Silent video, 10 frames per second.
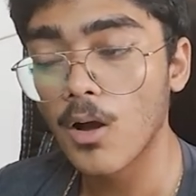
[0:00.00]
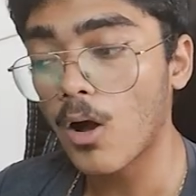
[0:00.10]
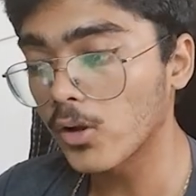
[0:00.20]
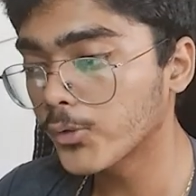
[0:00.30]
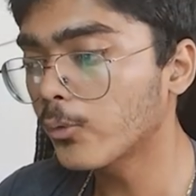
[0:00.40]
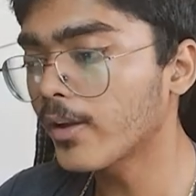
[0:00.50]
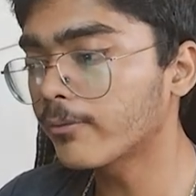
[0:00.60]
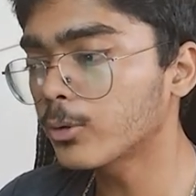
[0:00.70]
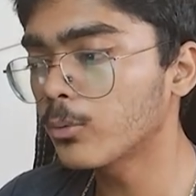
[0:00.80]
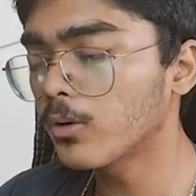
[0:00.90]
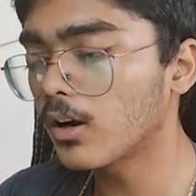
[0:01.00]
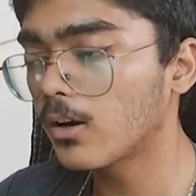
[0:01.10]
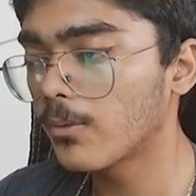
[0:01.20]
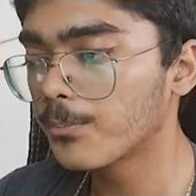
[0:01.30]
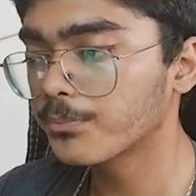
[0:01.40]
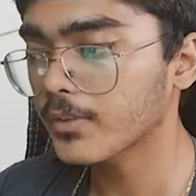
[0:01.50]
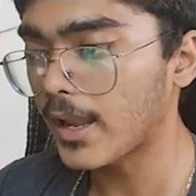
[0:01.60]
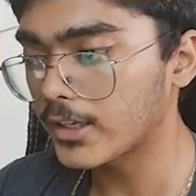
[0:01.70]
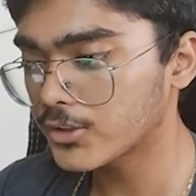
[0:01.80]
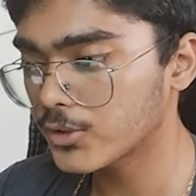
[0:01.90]
Also, we have to
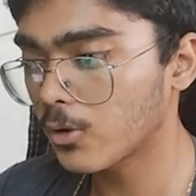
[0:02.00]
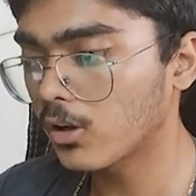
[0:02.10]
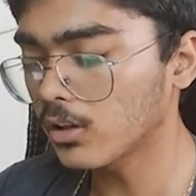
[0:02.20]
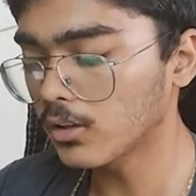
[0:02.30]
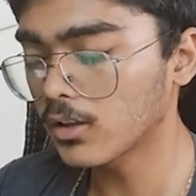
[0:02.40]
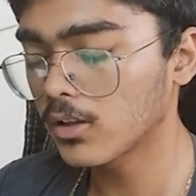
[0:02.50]
ensure.